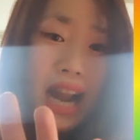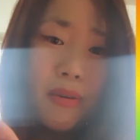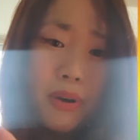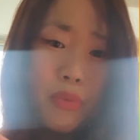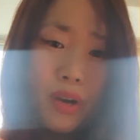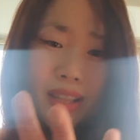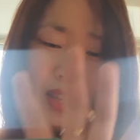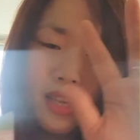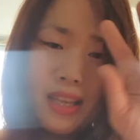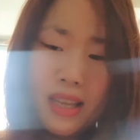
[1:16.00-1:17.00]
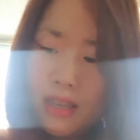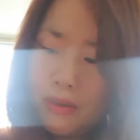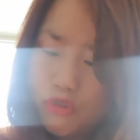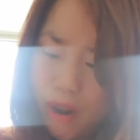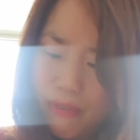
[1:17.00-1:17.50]
number one
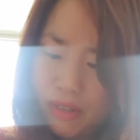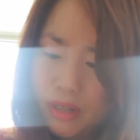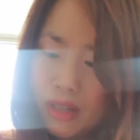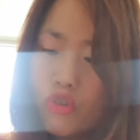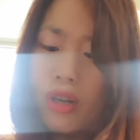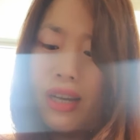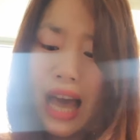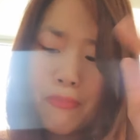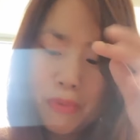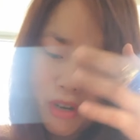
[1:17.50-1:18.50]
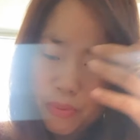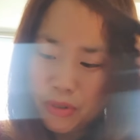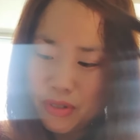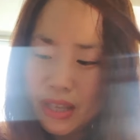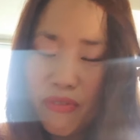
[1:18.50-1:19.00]
travel. Your life
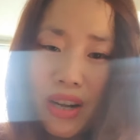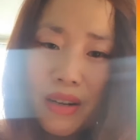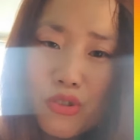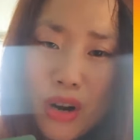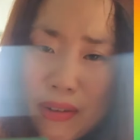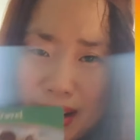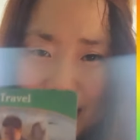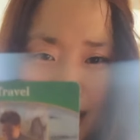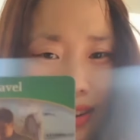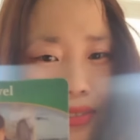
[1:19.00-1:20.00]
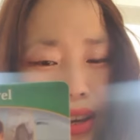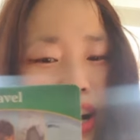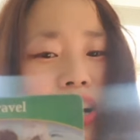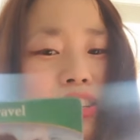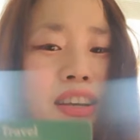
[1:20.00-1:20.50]
purpose involves traveling. Oh my
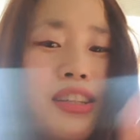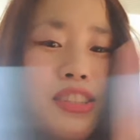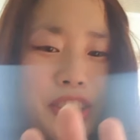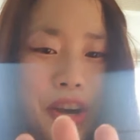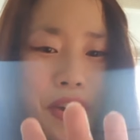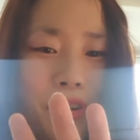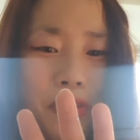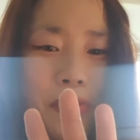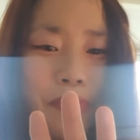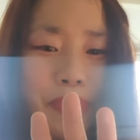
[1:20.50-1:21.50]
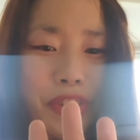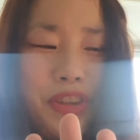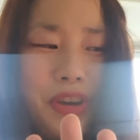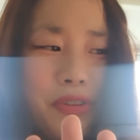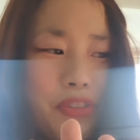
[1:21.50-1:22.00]
gosh. So, you
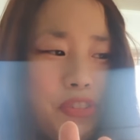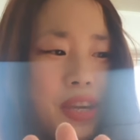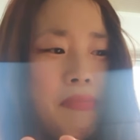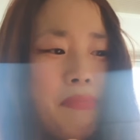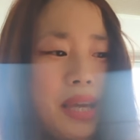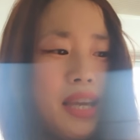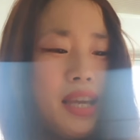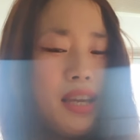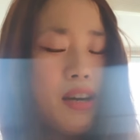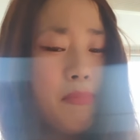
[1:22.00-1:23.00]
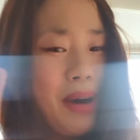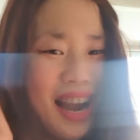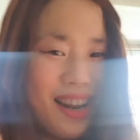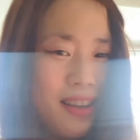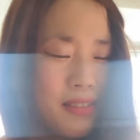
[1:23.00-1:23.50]
know, you can be a
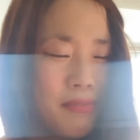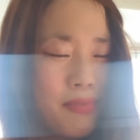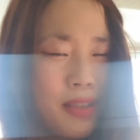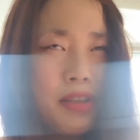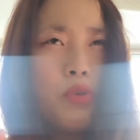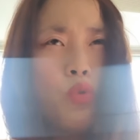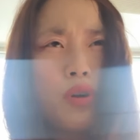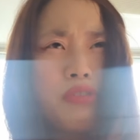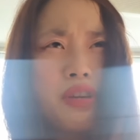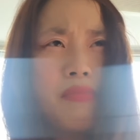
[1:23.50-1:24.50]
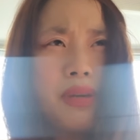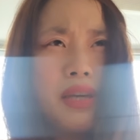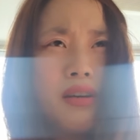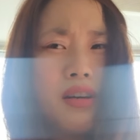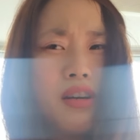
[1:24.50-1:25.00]
pilot or you can be
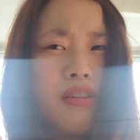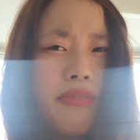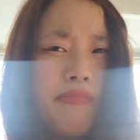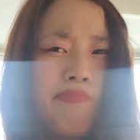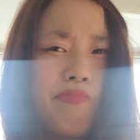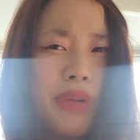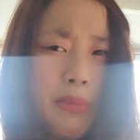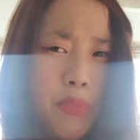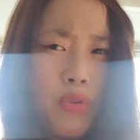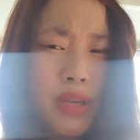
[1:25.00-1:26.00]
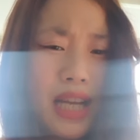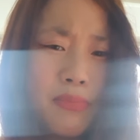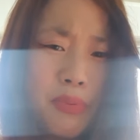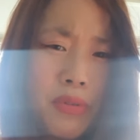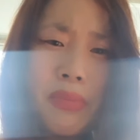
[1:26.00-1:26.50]
a import
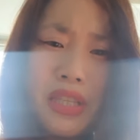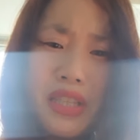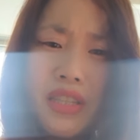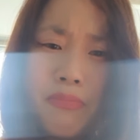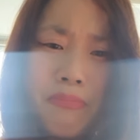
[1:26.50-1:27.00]
export business